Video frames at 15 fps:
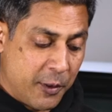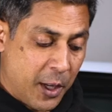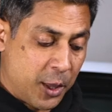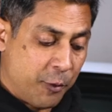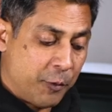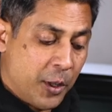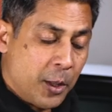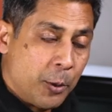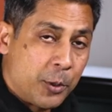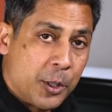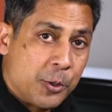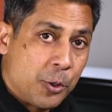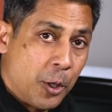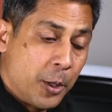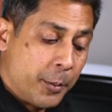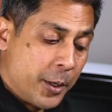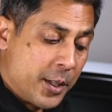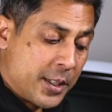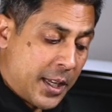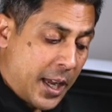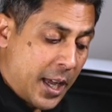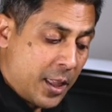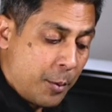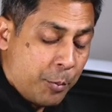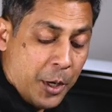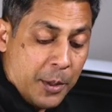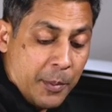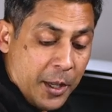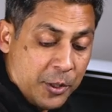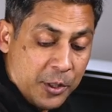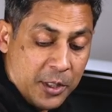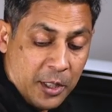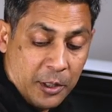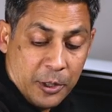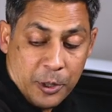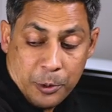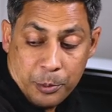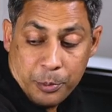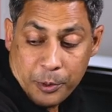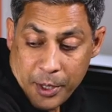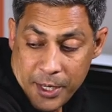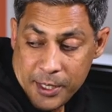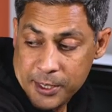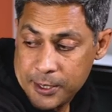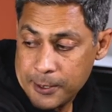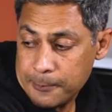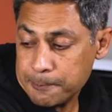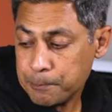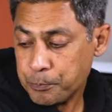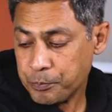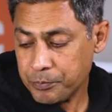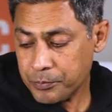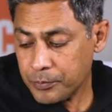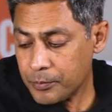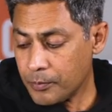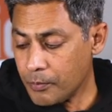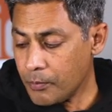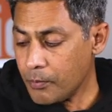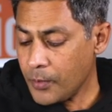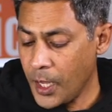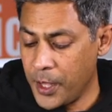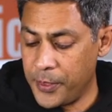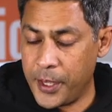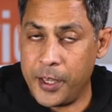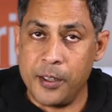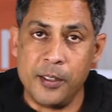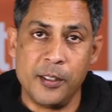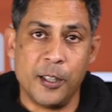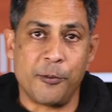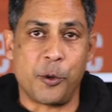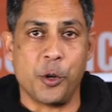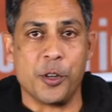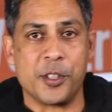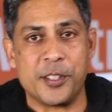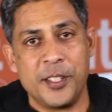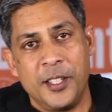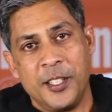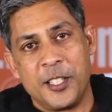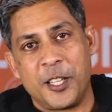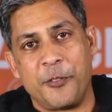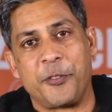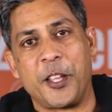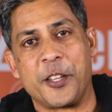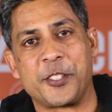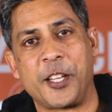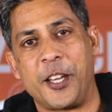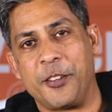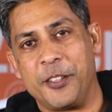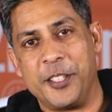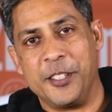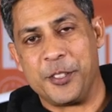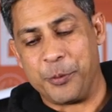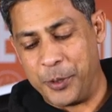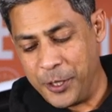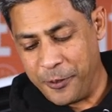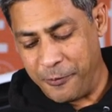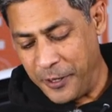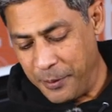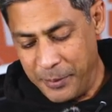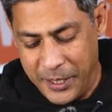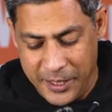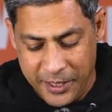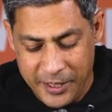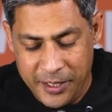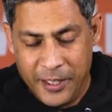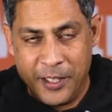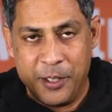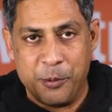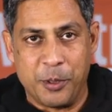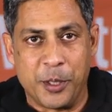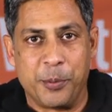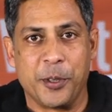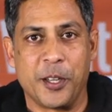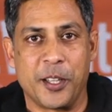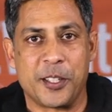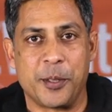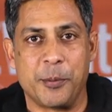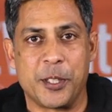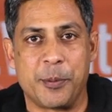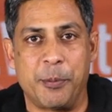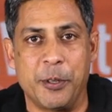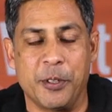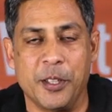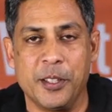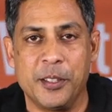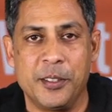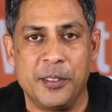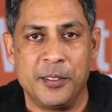got the front lower control and bearings, and the brake master cylinder brace. And then, of course, to flush out his wheel fitment, we're going to put on some Aspira